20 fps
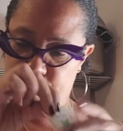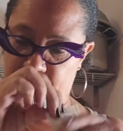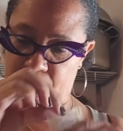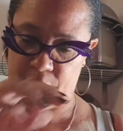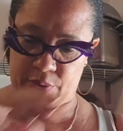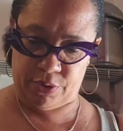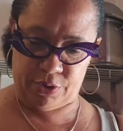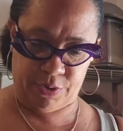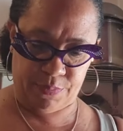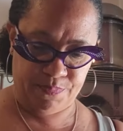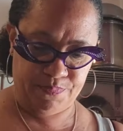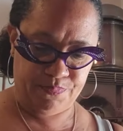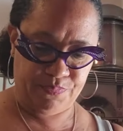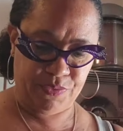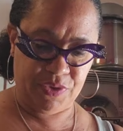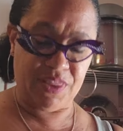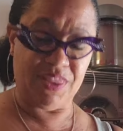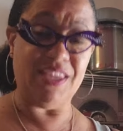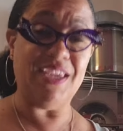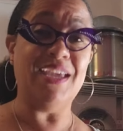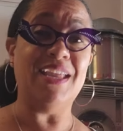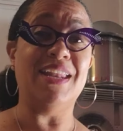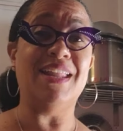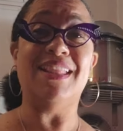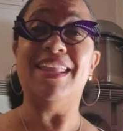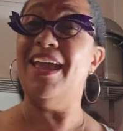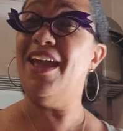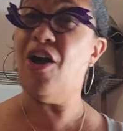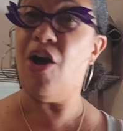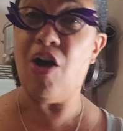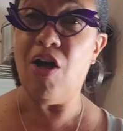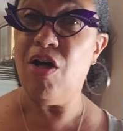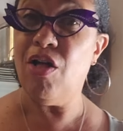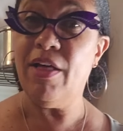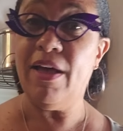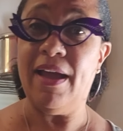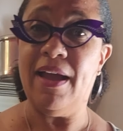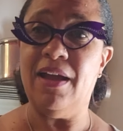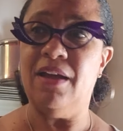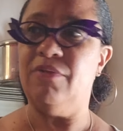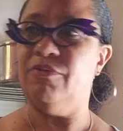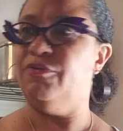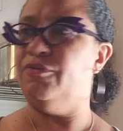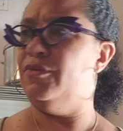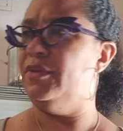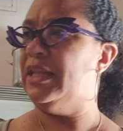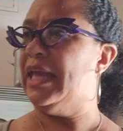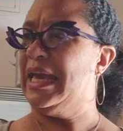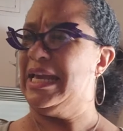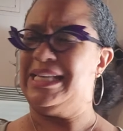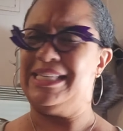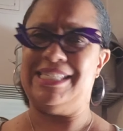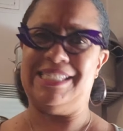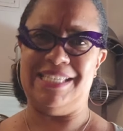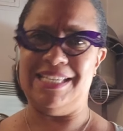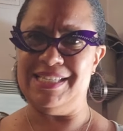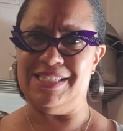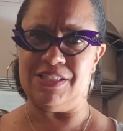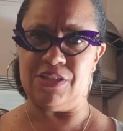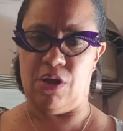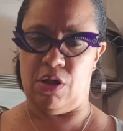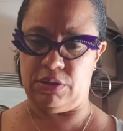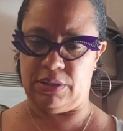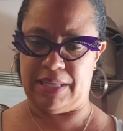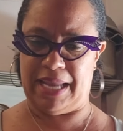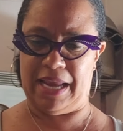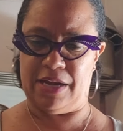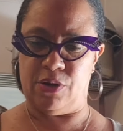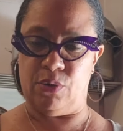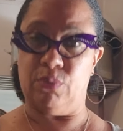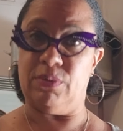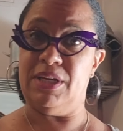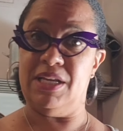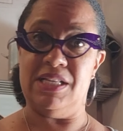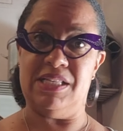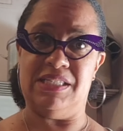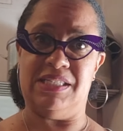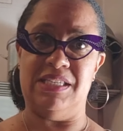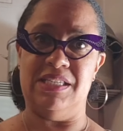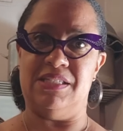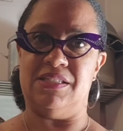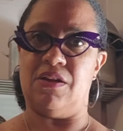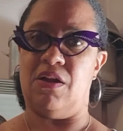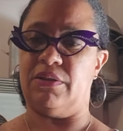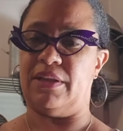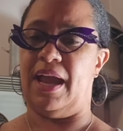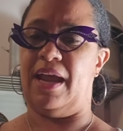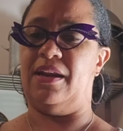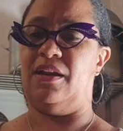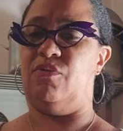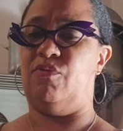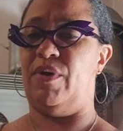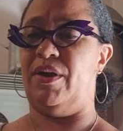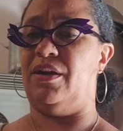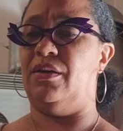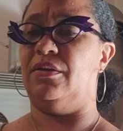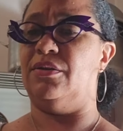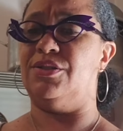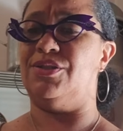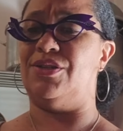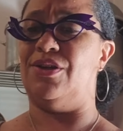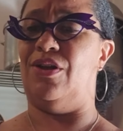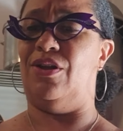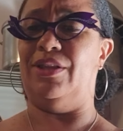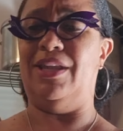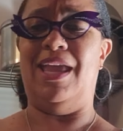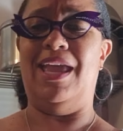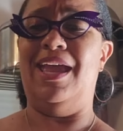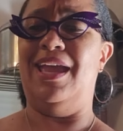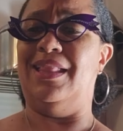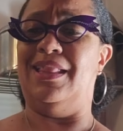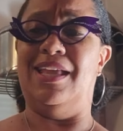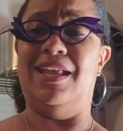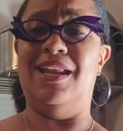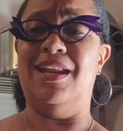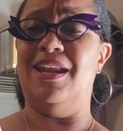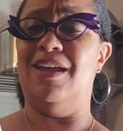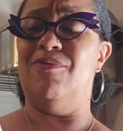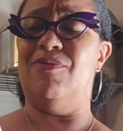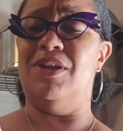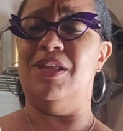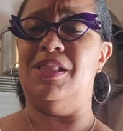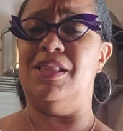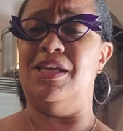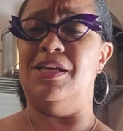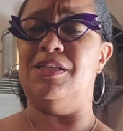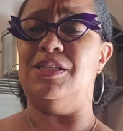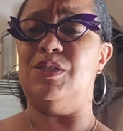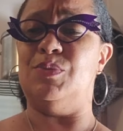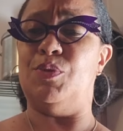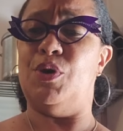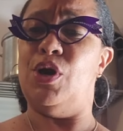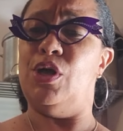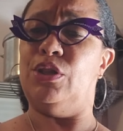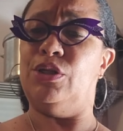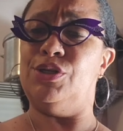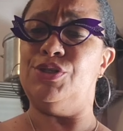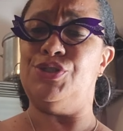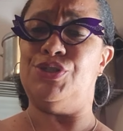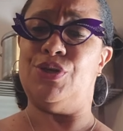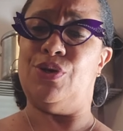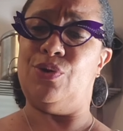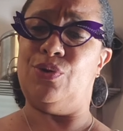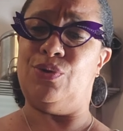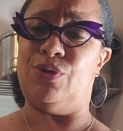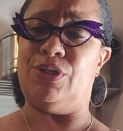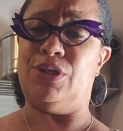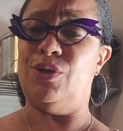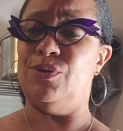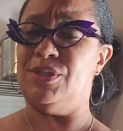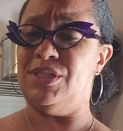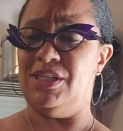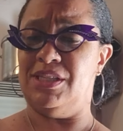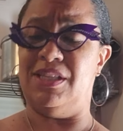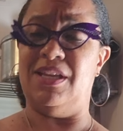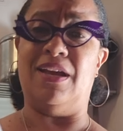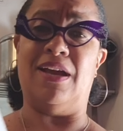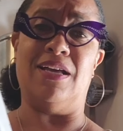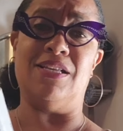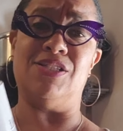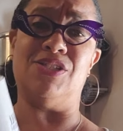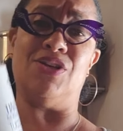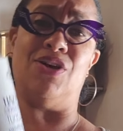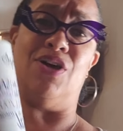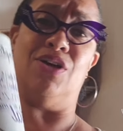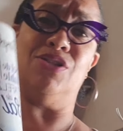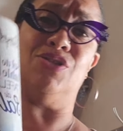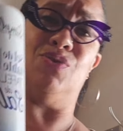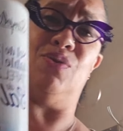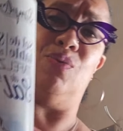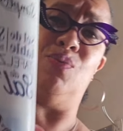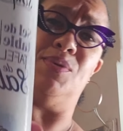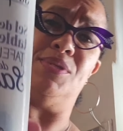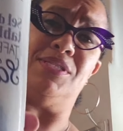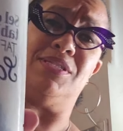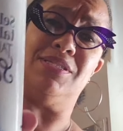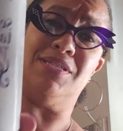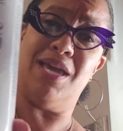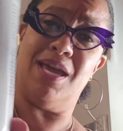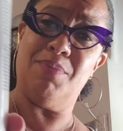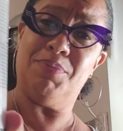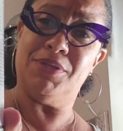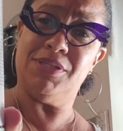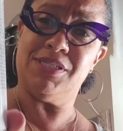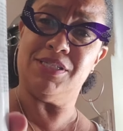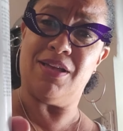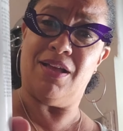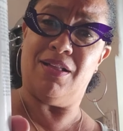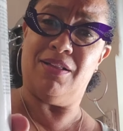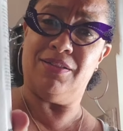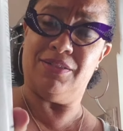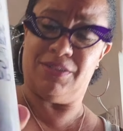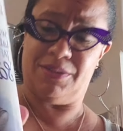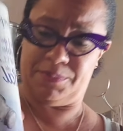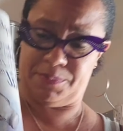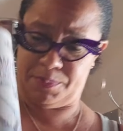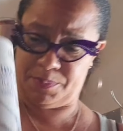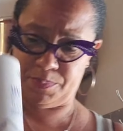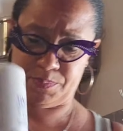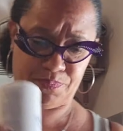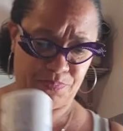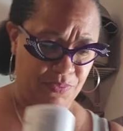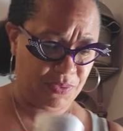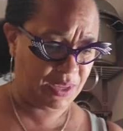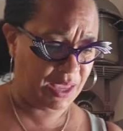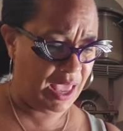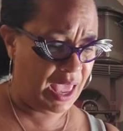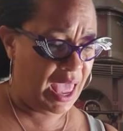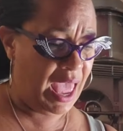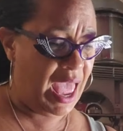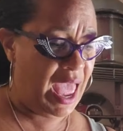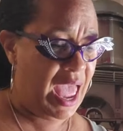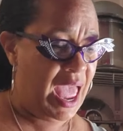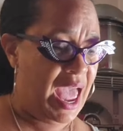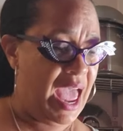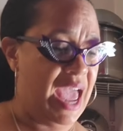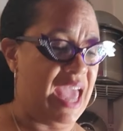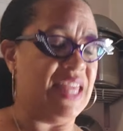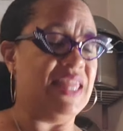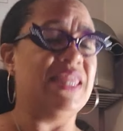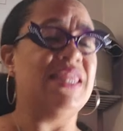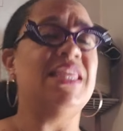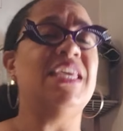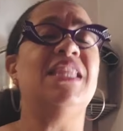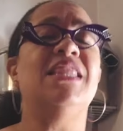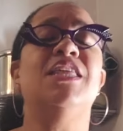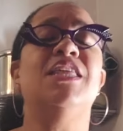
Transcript: powder. Then they all have like sea salt, and I don't need sea salt. I need regular salt. They didn't have anything smaller, so the closest thing I saw to it was table salt. And then